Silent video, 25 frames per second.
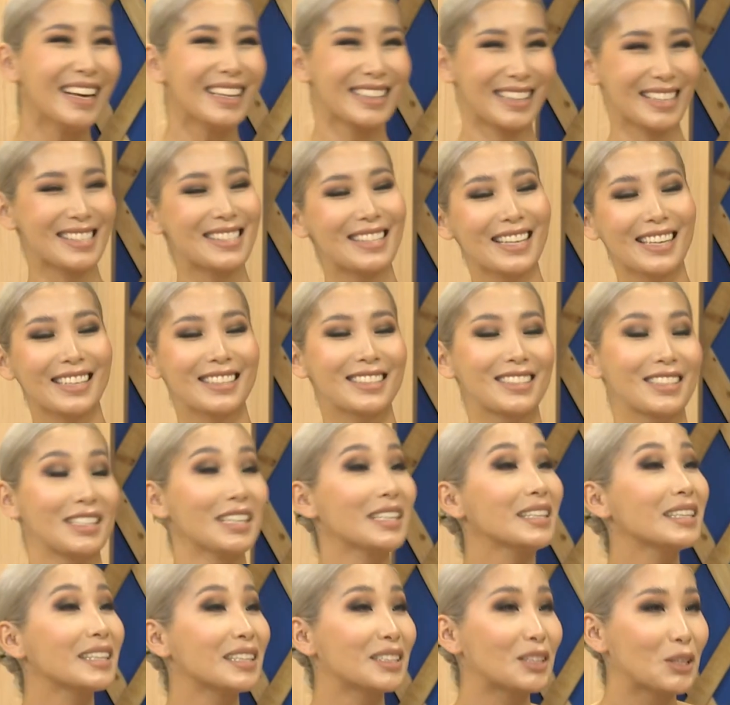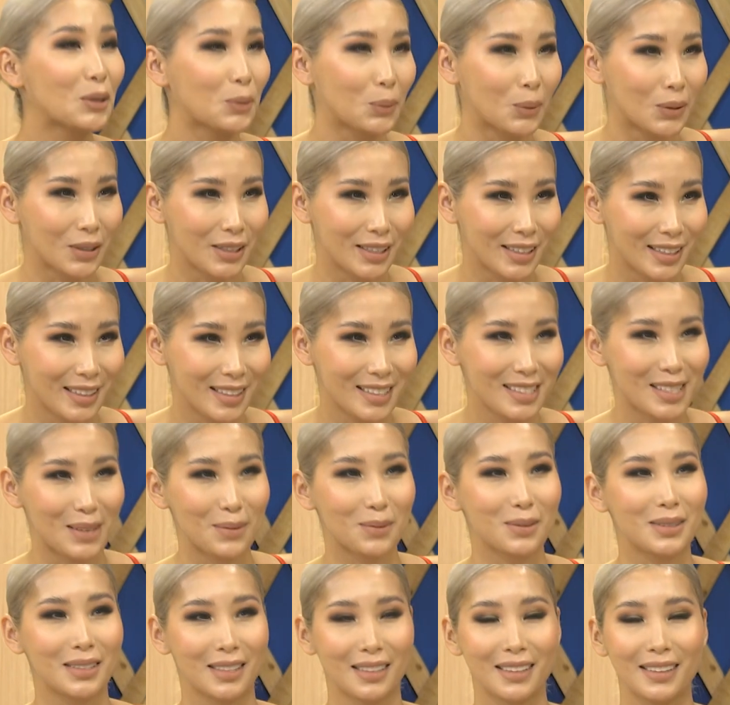That's like still in the works. I'm
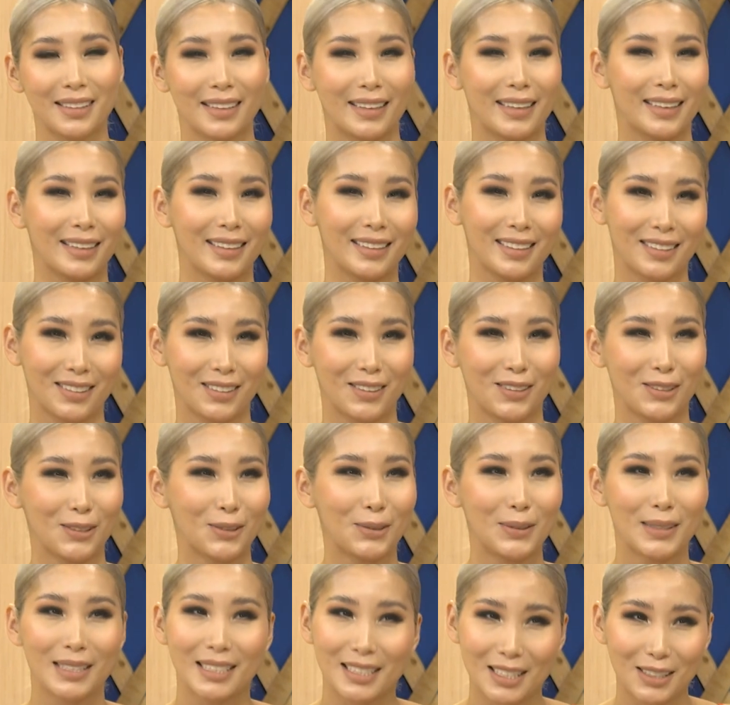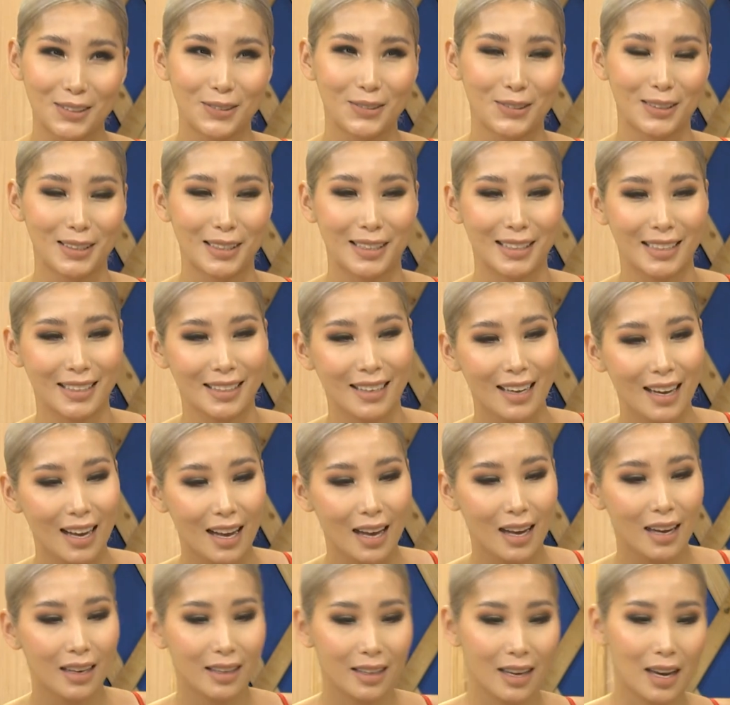still like, you know, doing stuff for it.
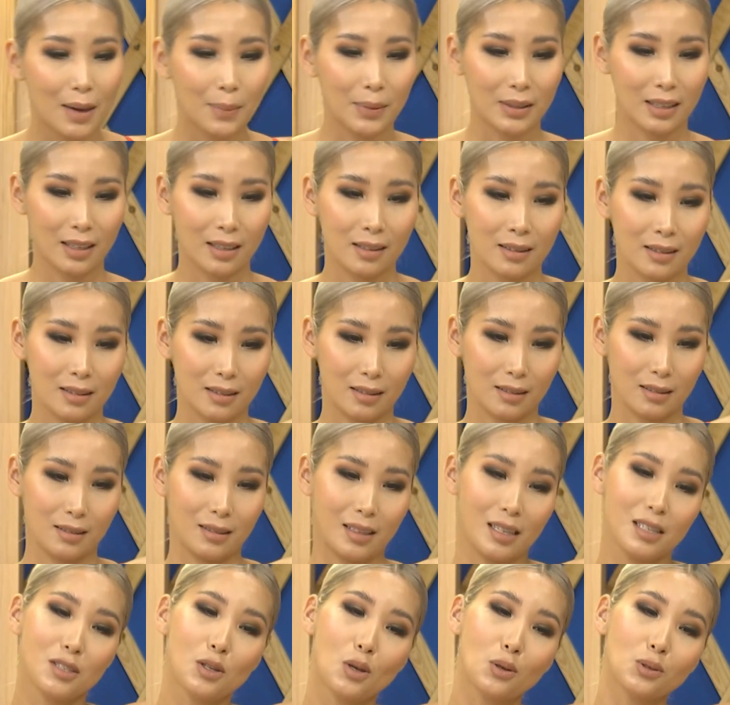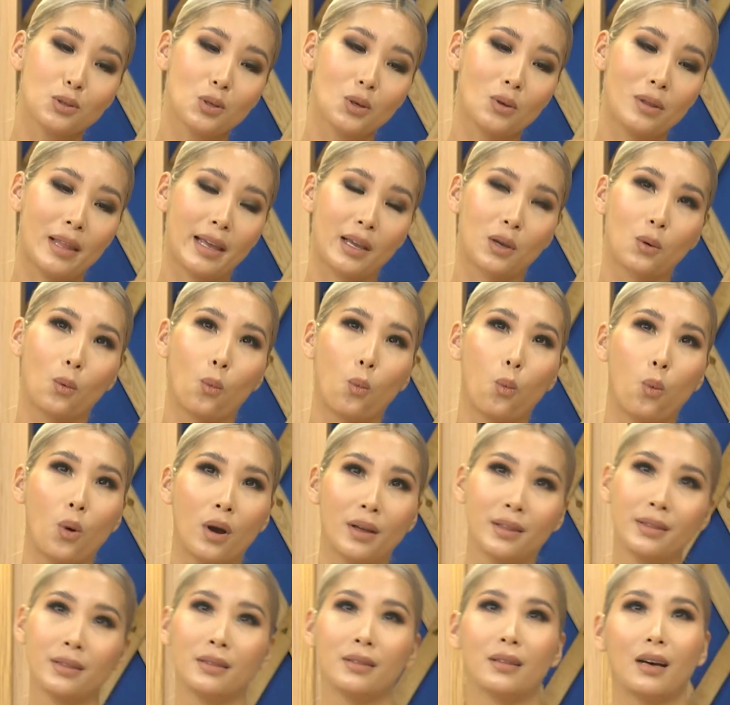Yeah, but then there's also like
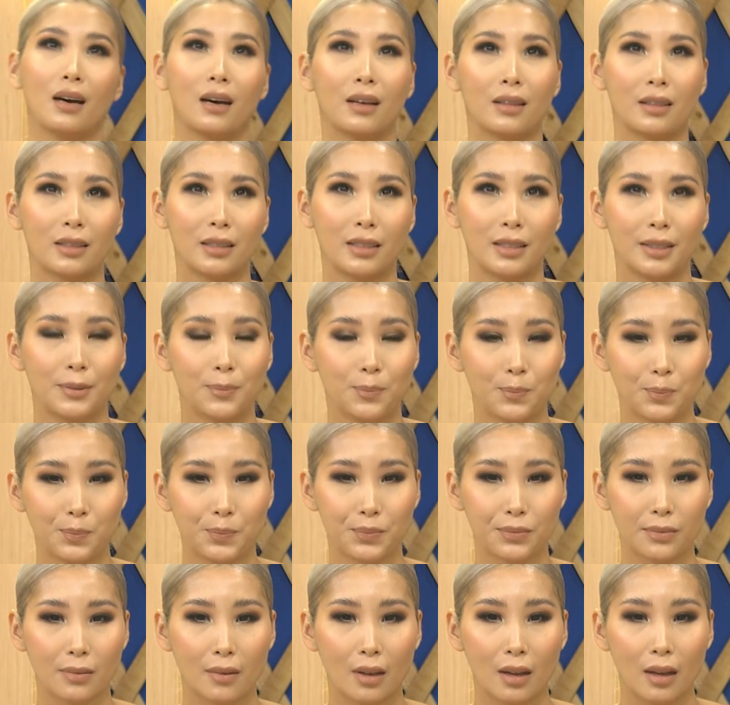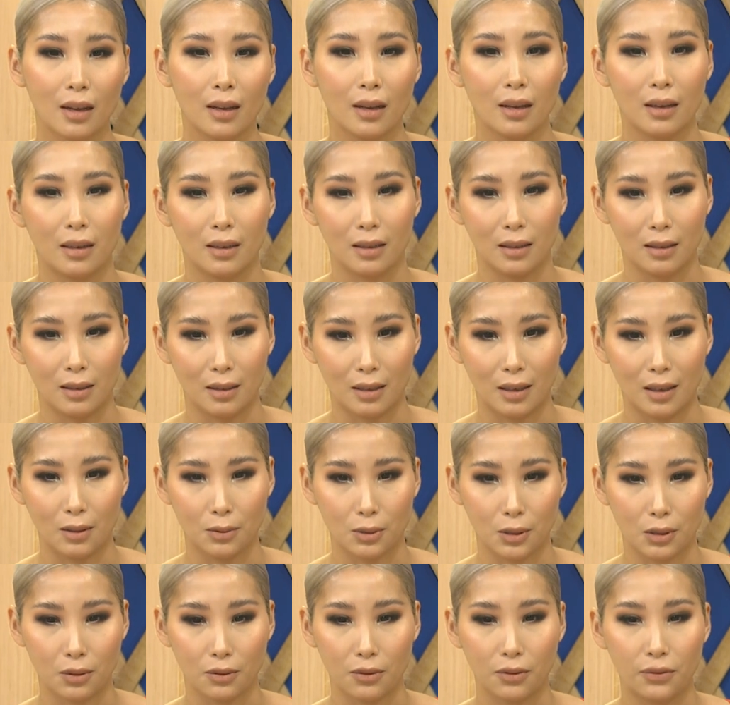one other
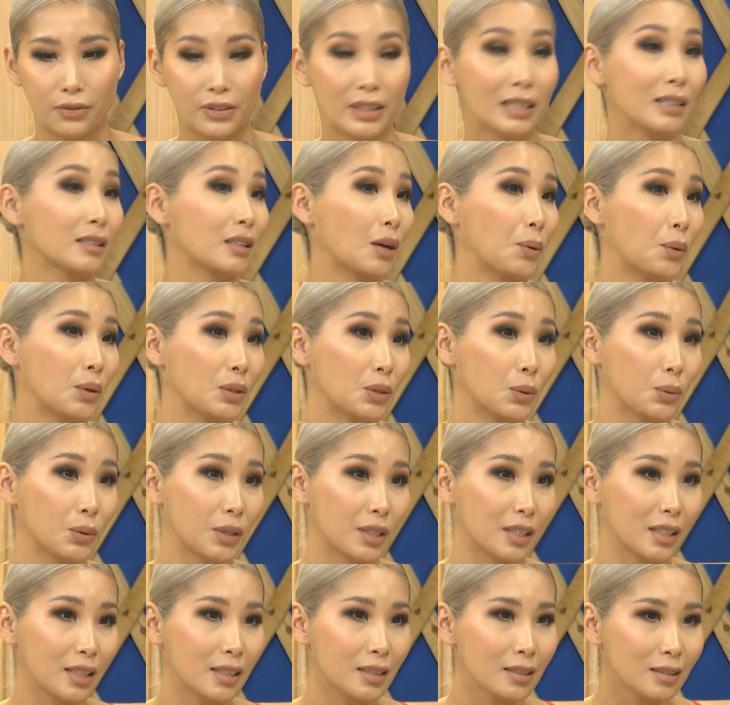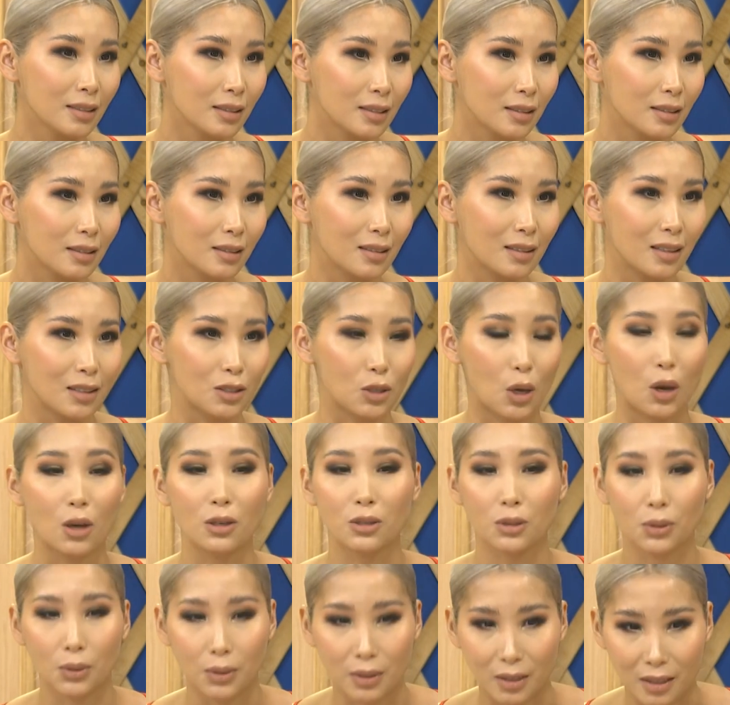field I want to work in. It's
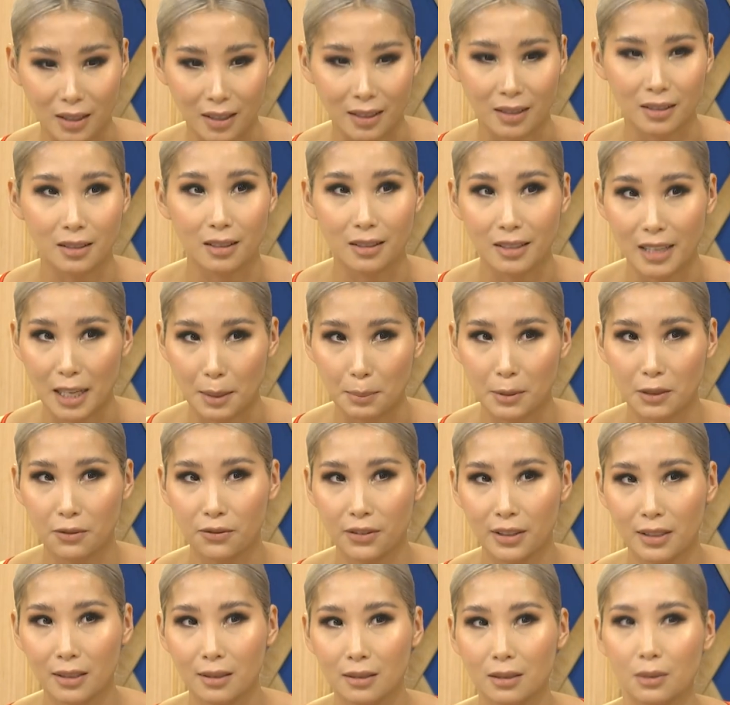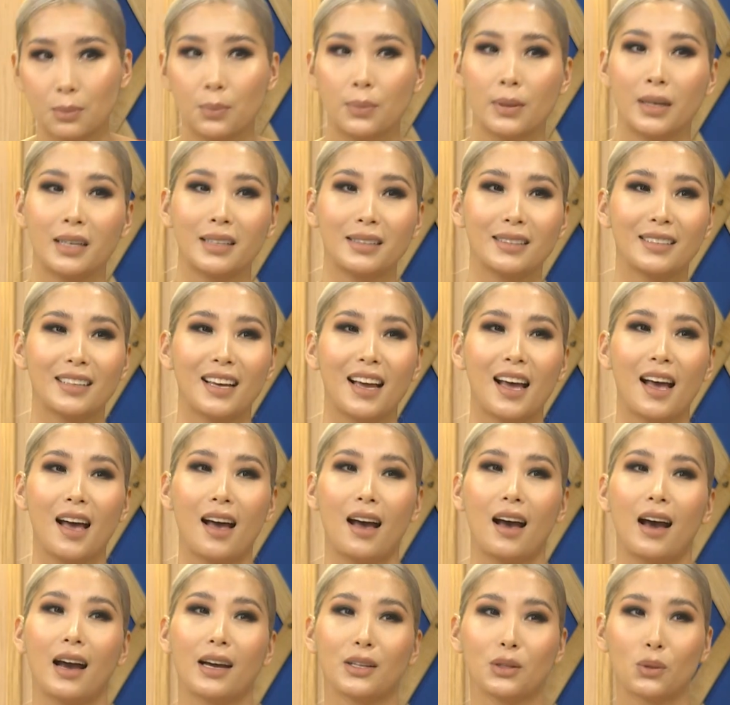also in the entertainment field, but
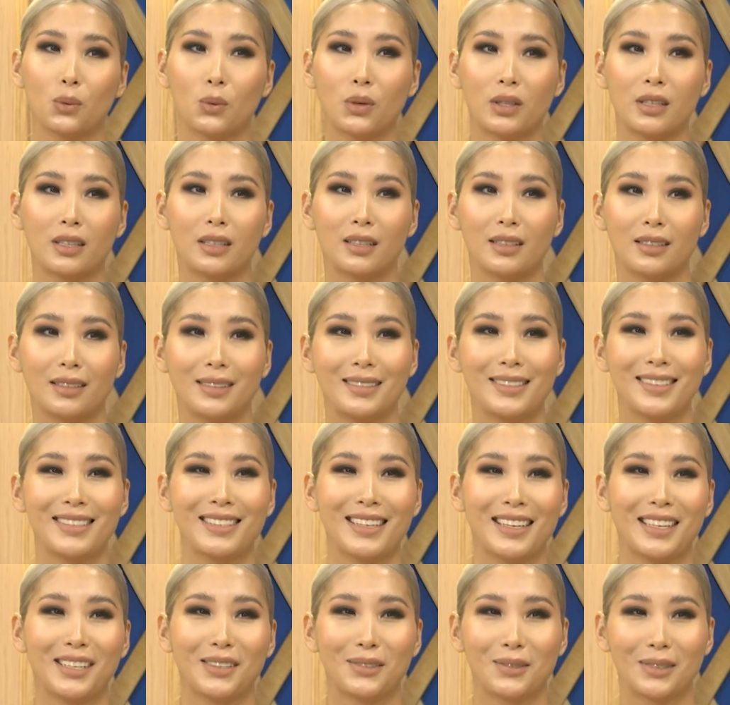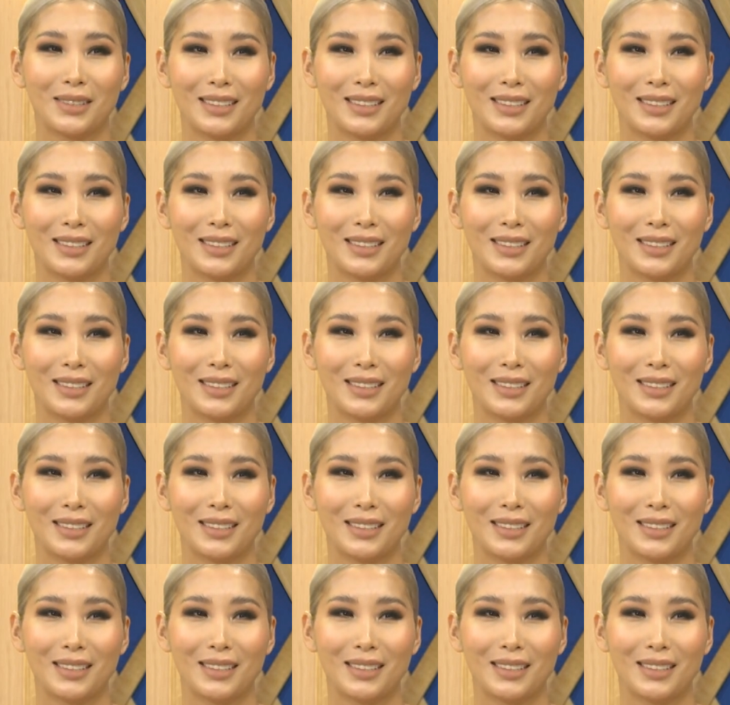I don't want to say what